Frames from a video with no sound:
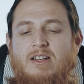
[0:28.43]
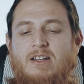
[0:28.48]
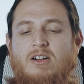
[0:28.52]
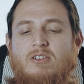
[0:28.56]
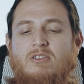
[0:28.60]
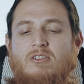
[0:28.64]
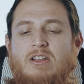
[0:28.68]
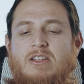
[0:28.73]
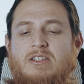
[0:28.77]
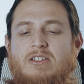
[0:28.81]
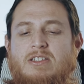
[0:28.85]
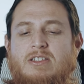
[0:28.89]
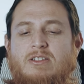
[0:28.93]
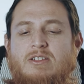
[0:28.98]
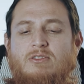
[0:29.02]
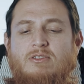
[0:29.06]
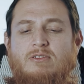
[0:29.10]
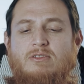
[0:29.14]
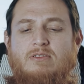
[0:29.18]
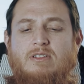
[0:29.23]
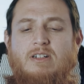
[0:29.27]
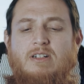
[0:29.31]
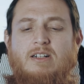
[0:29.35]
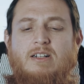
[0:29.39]
Okay,
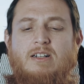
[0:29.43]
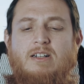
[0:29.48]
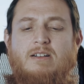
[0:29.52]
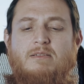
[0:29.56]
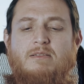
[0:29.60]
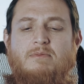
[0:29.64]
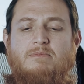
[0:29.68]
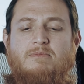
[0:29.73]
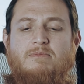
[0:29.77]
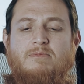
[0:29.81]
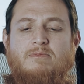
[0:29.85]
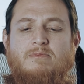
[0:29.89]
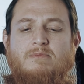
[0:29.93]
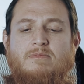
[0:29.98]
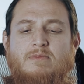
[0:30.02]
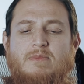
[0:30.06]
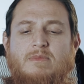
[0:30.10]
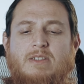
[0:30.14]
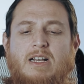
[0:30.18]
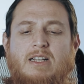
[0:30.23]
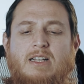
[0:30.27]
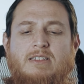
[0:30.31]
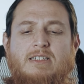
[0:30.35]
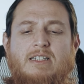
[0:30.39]
so
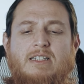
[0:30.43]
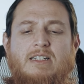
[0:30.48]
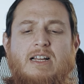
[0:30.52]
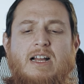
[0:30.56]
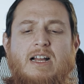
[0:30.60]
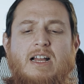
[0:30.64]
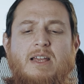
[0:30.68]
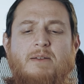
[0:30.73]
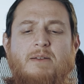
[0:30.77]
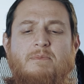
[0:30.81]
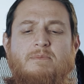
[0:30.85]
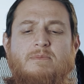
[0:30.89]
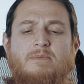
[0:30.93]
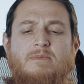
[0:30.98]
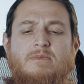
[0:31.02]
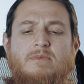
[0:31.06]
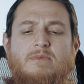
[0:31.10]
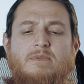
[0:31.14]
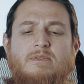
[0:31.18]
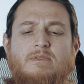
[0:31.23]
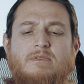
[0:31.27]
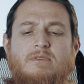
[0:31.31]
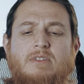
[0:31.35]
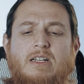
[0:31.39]
the
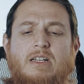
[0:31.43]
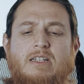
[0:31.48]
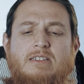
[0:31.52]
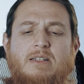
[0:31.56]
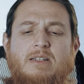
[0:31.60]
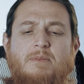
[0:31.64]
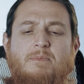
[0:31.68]
other